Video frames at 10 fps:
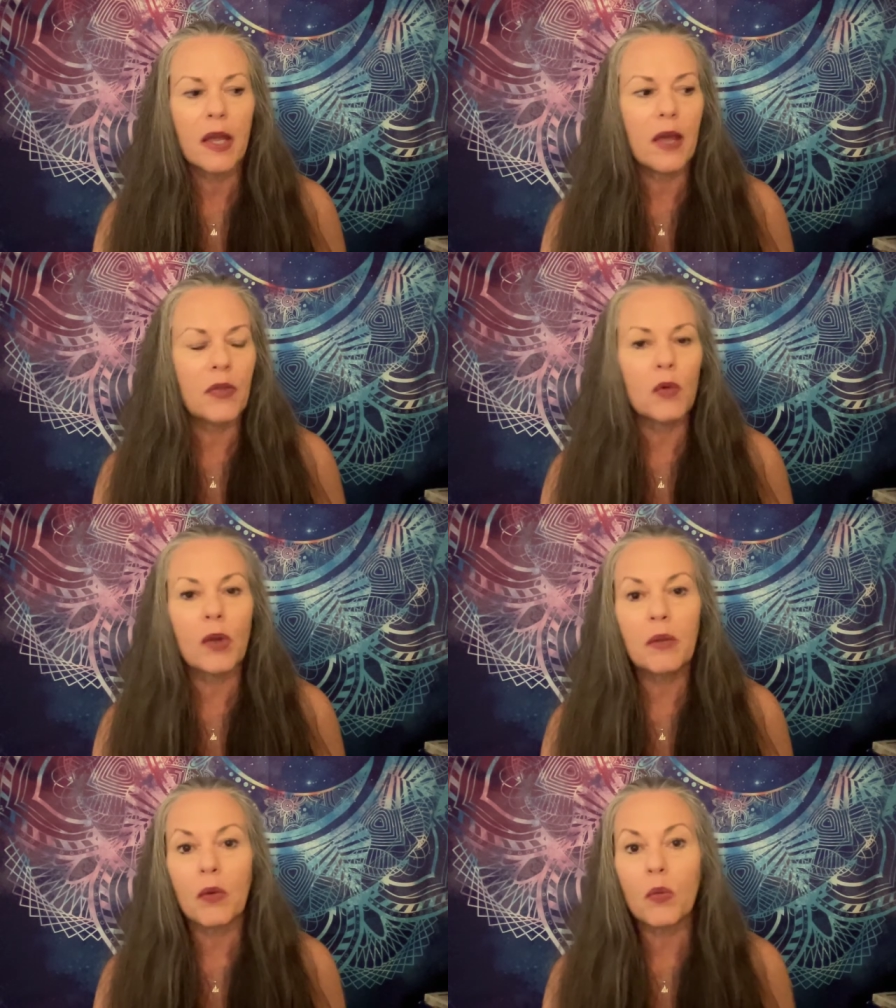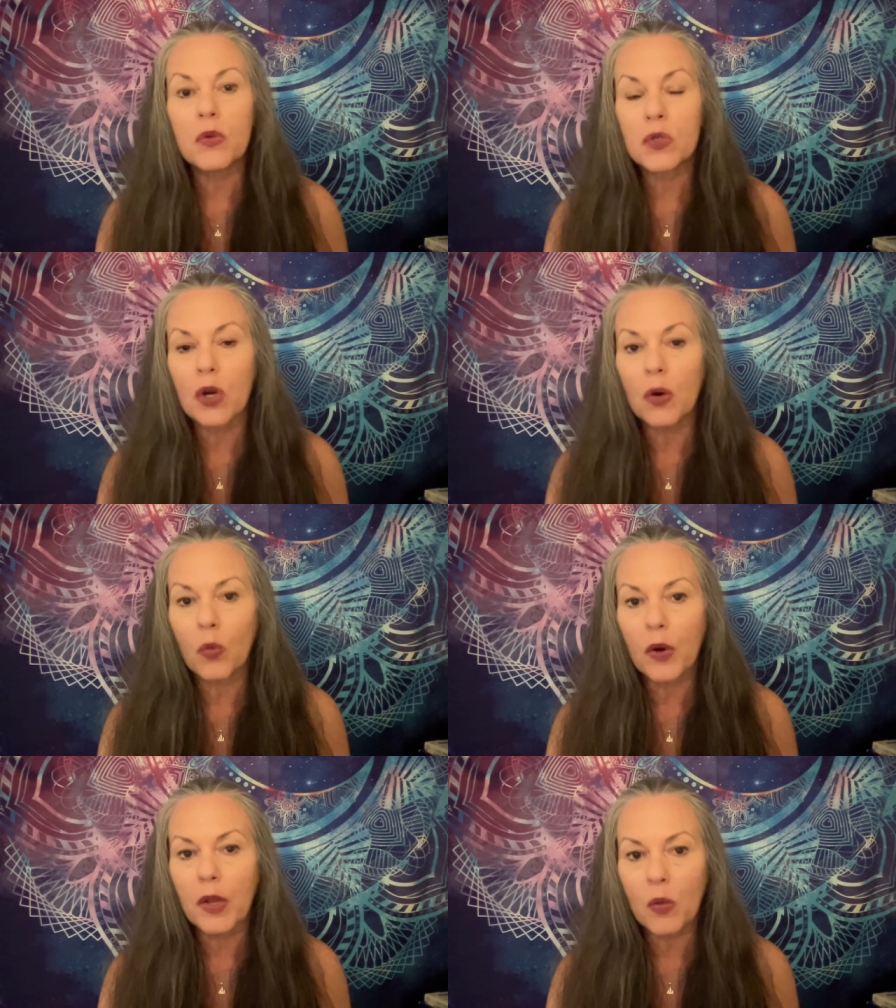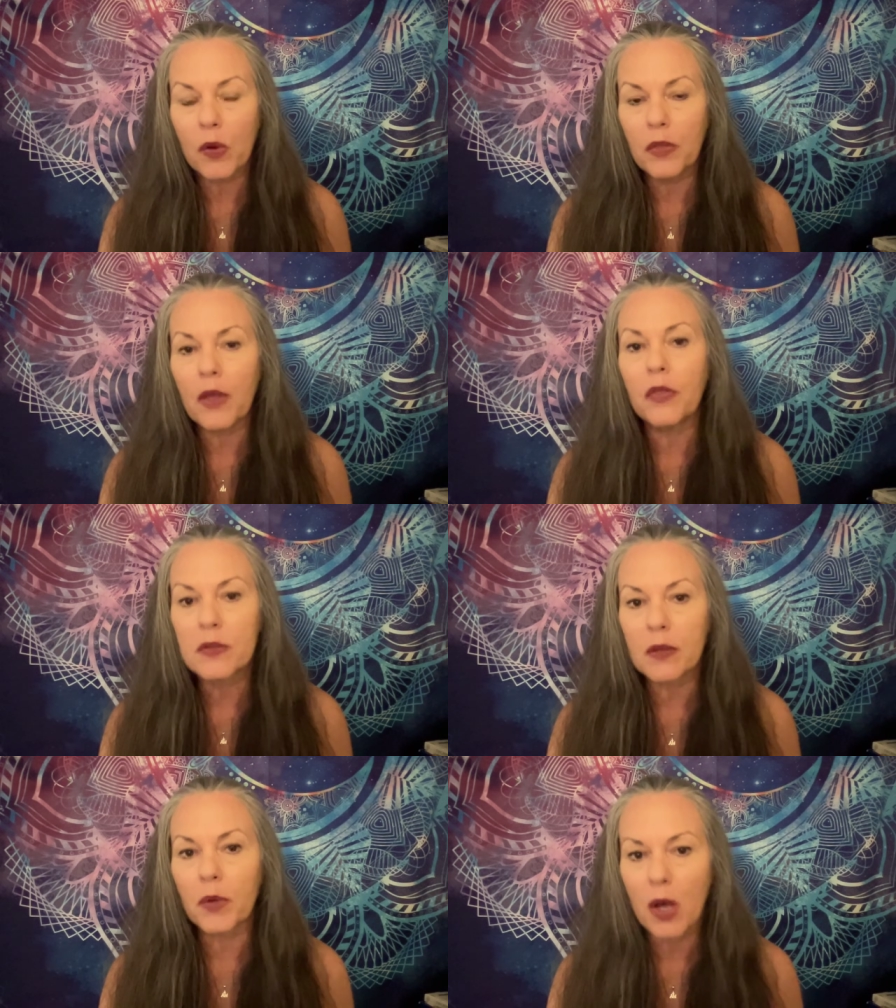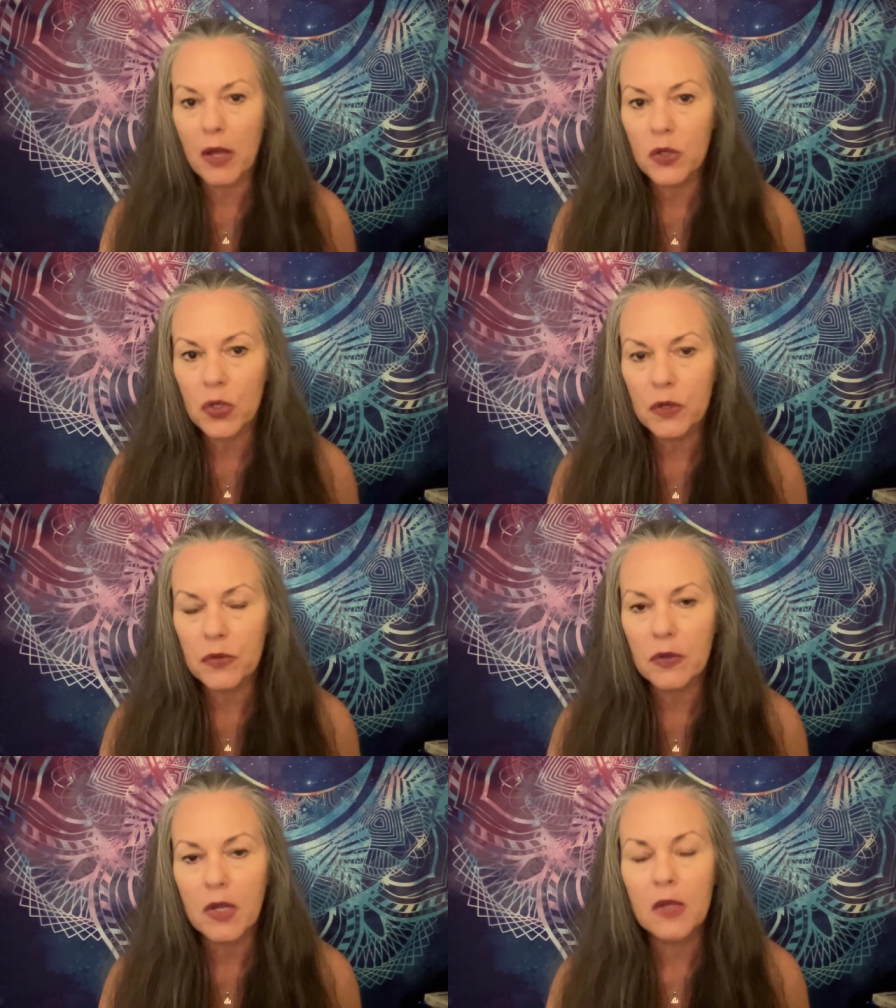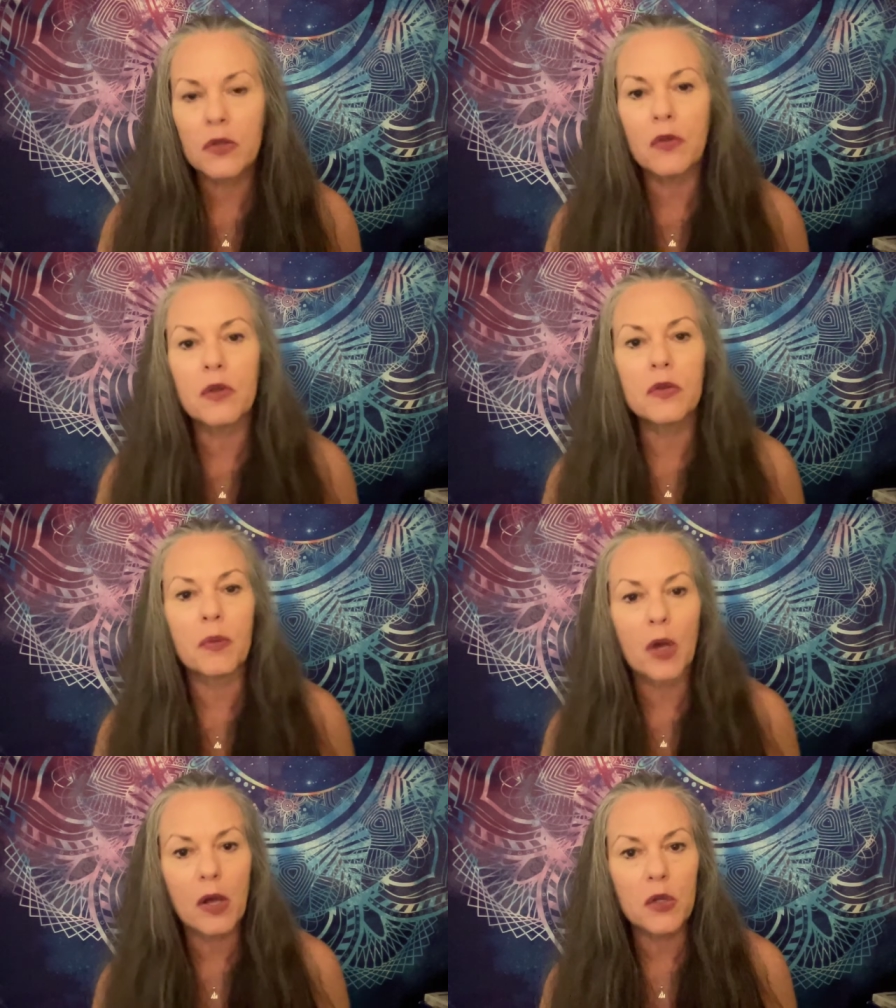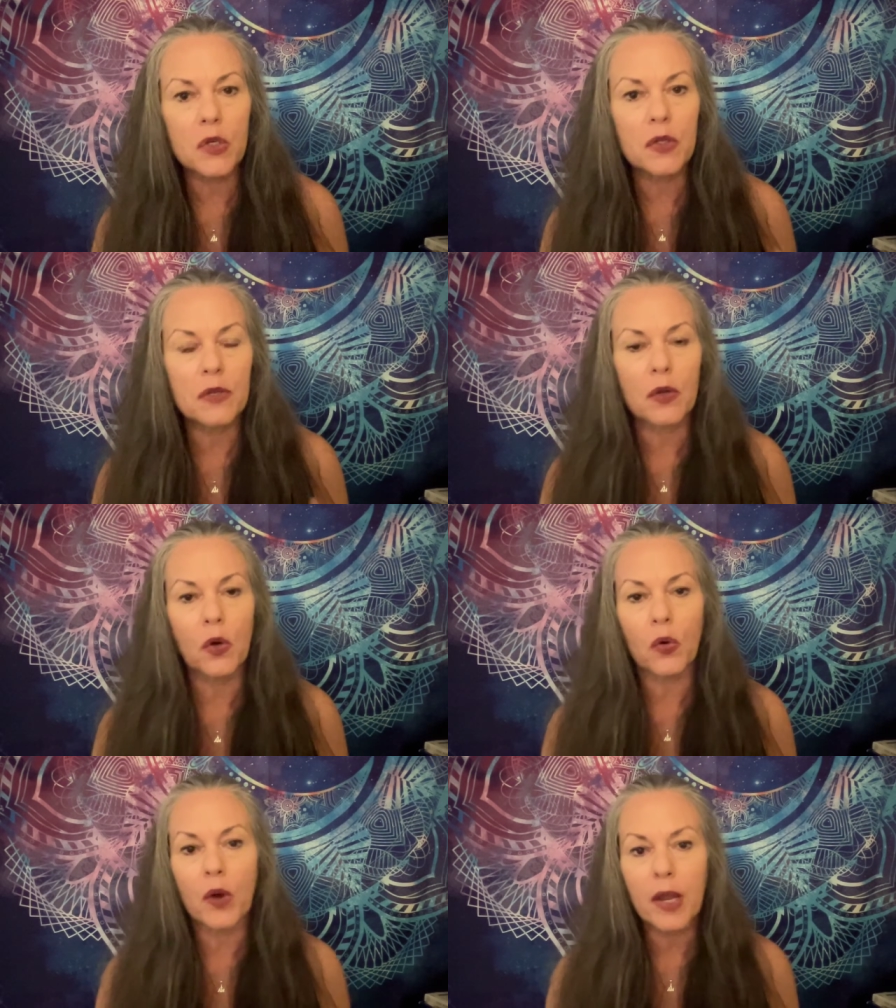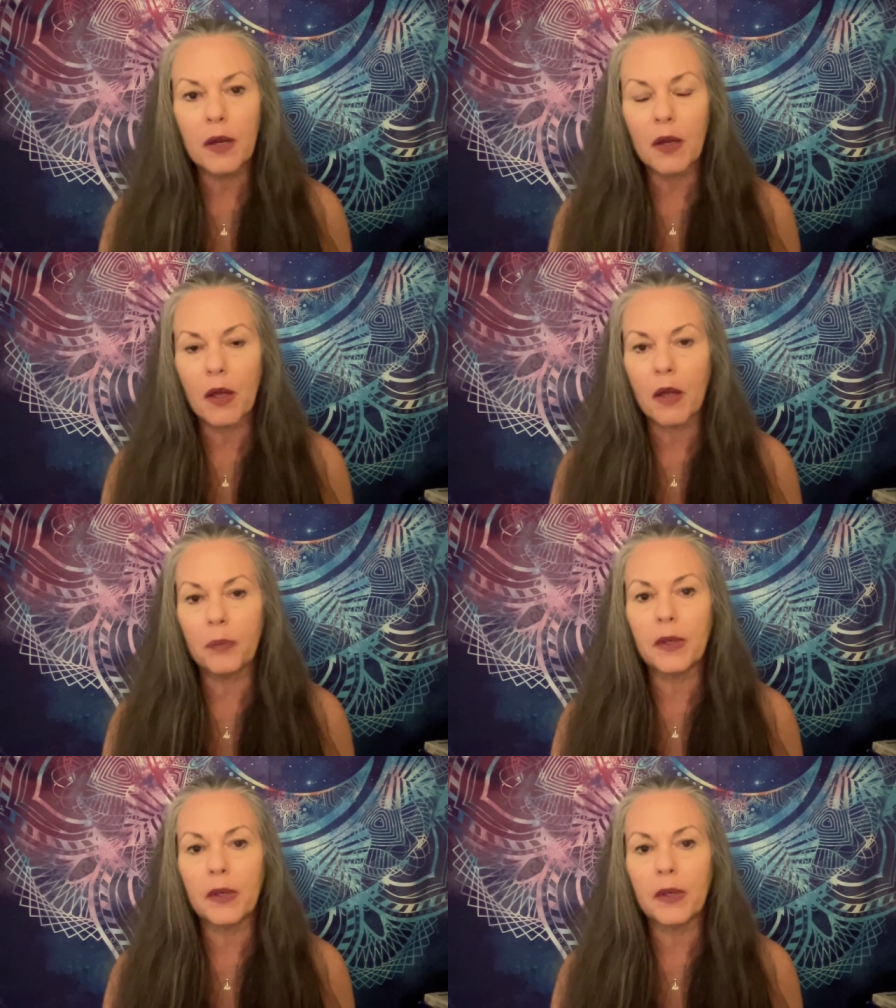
and then we start working with the subconscious so the subconscious is a great uh,